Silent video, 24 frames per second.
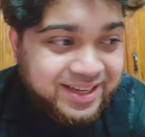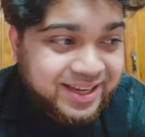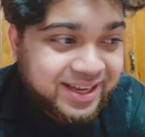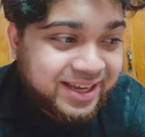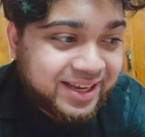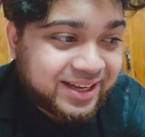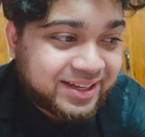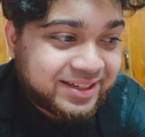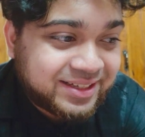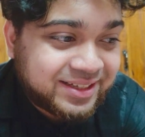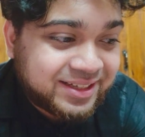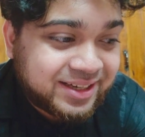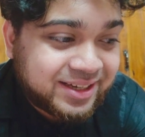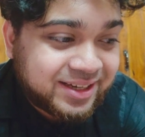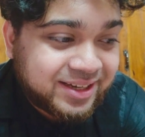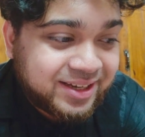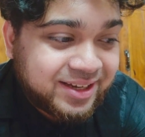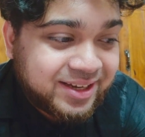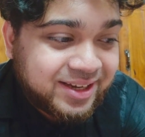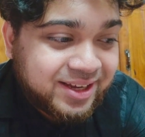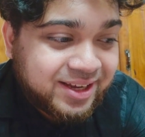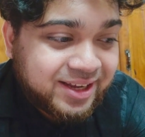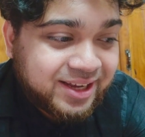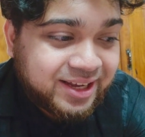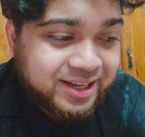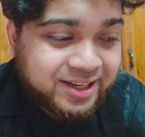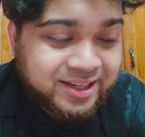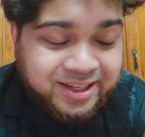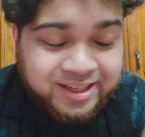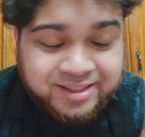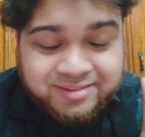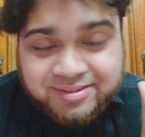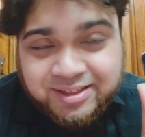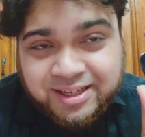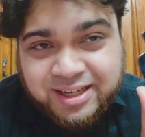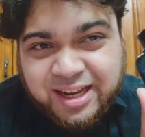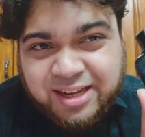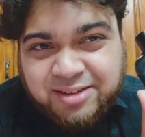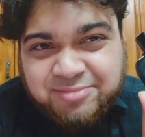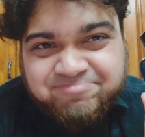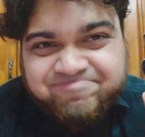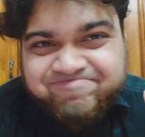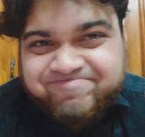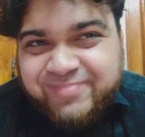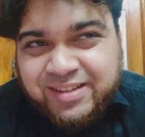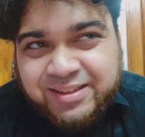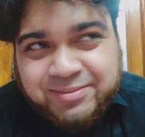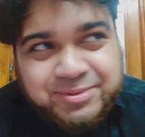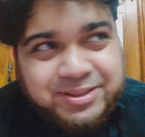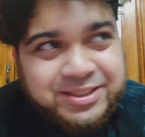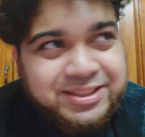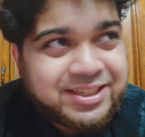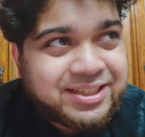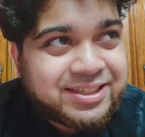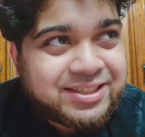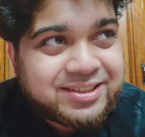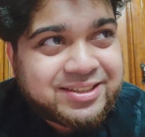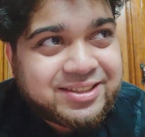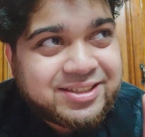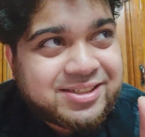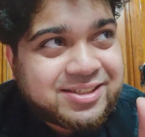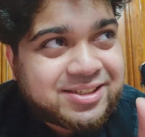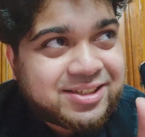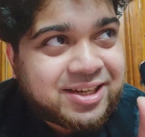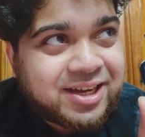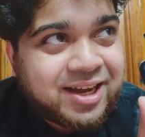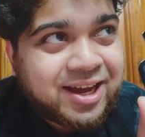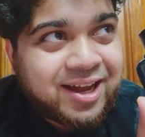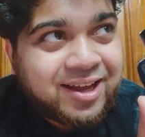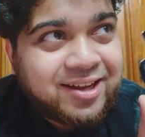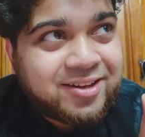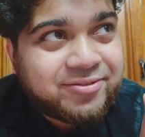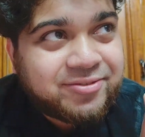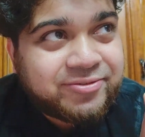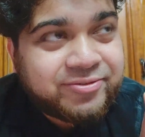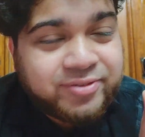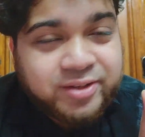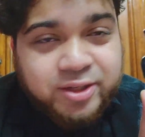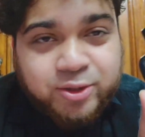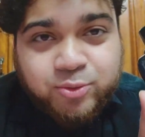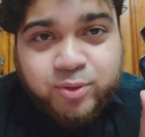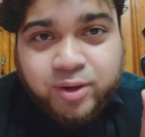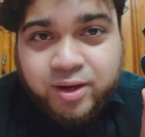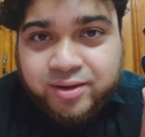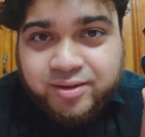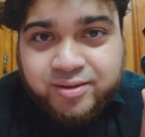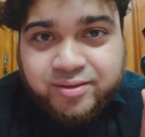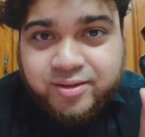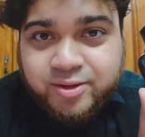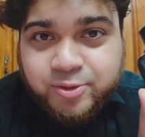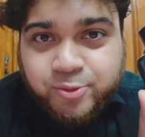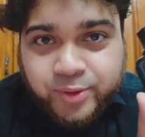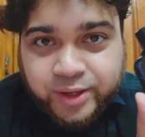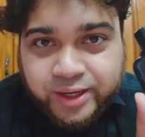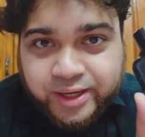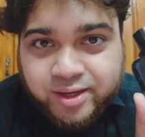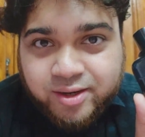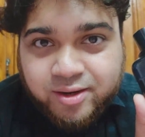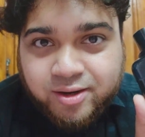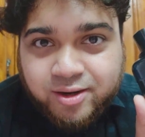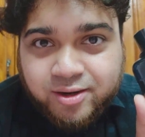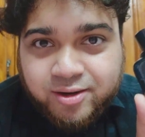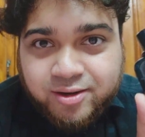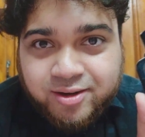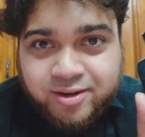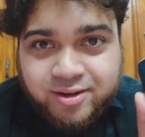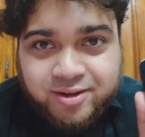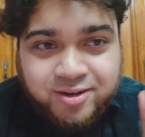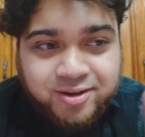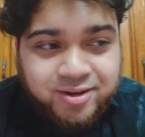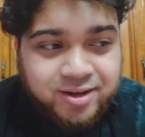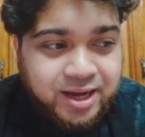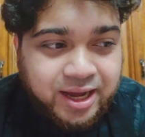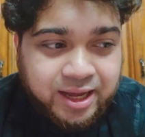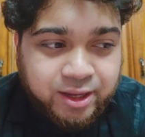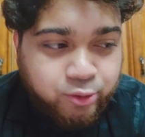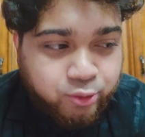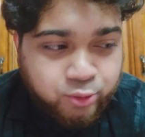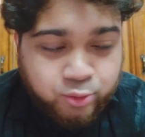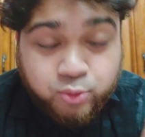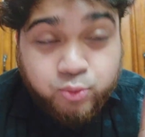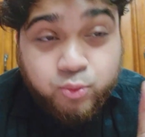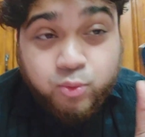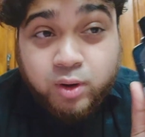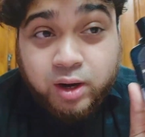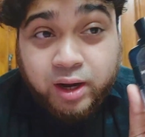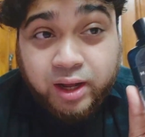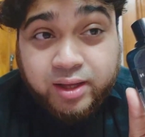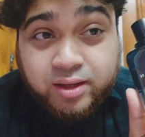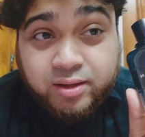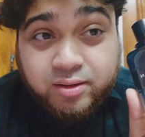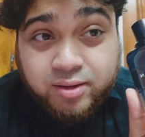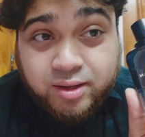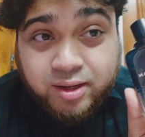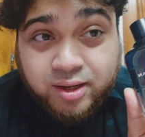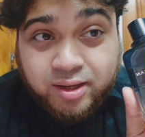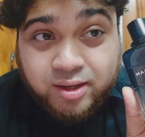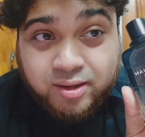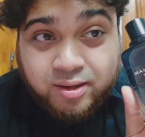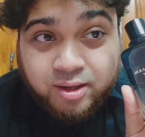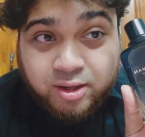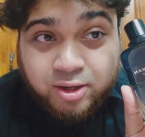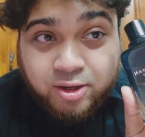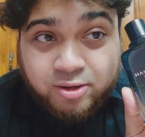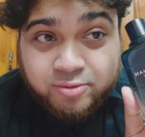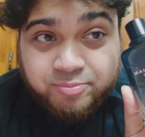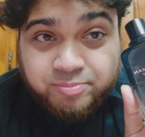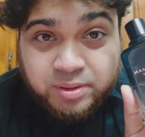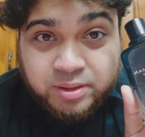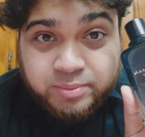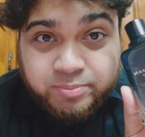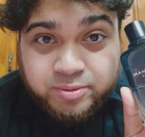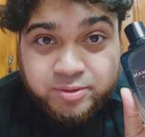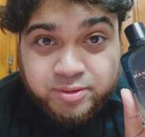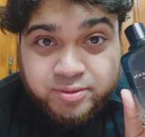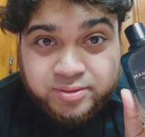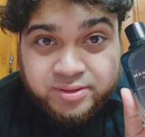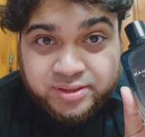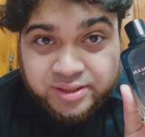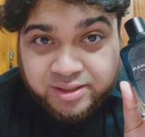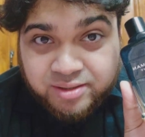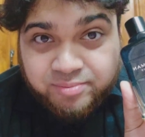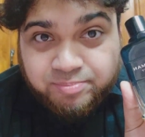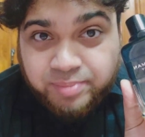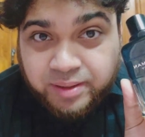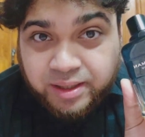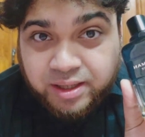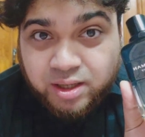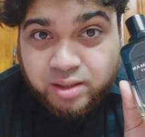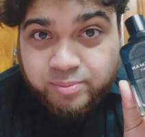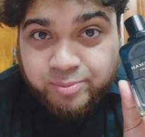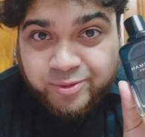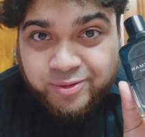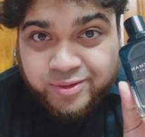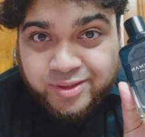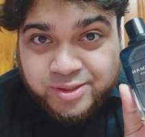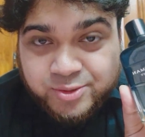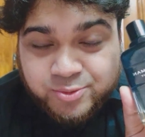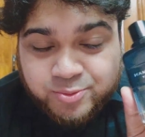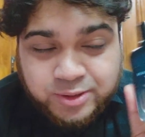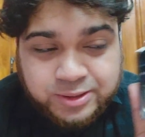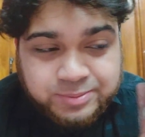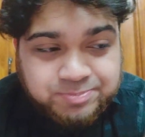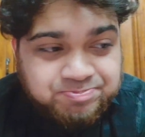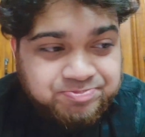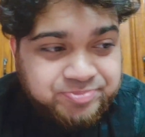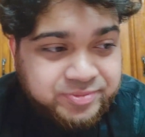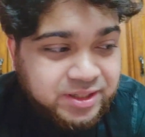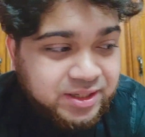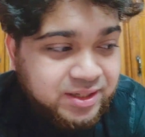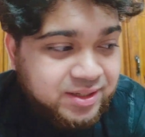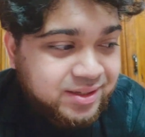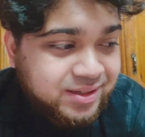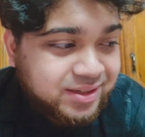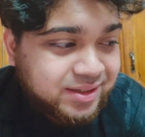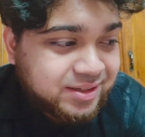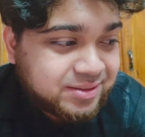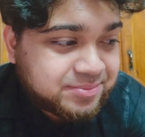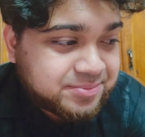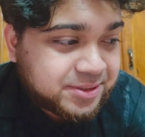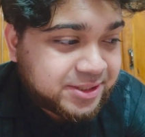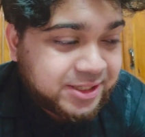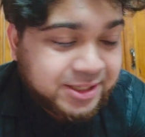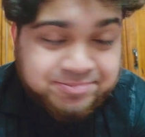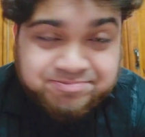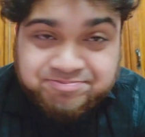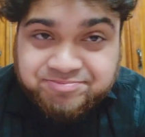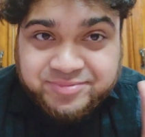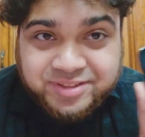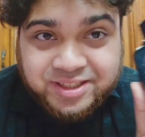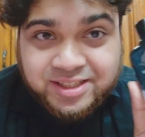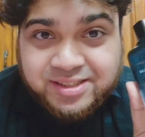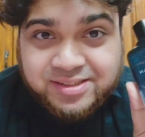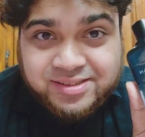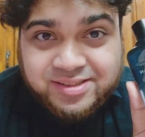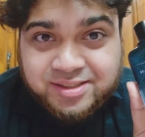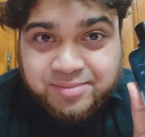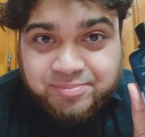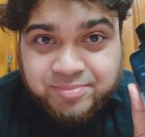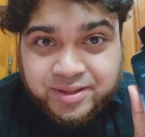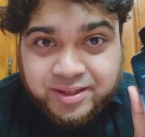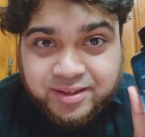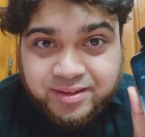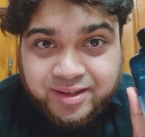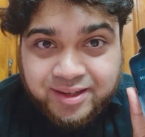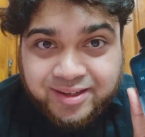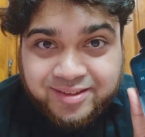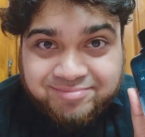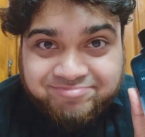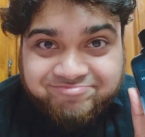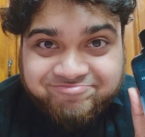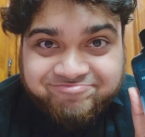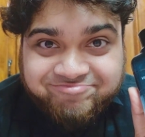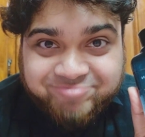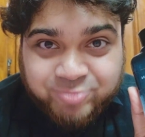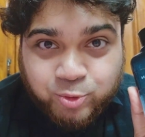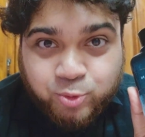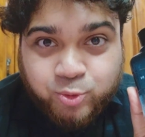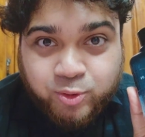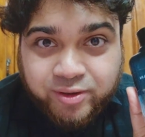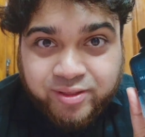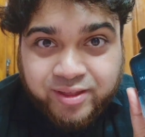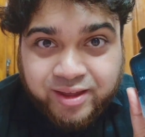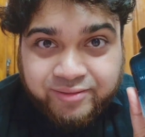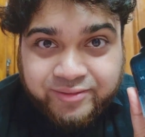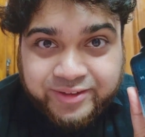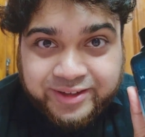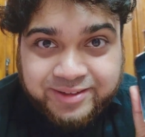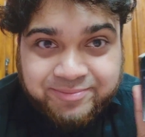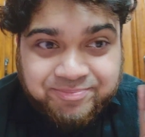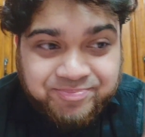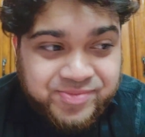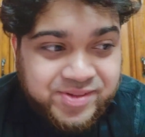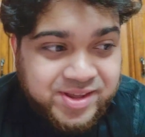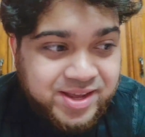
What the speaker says: And I mean, it kind of flew under the radar. I don't know why a lot of people didn't pick up on this one, but yeah, it is something like worth having.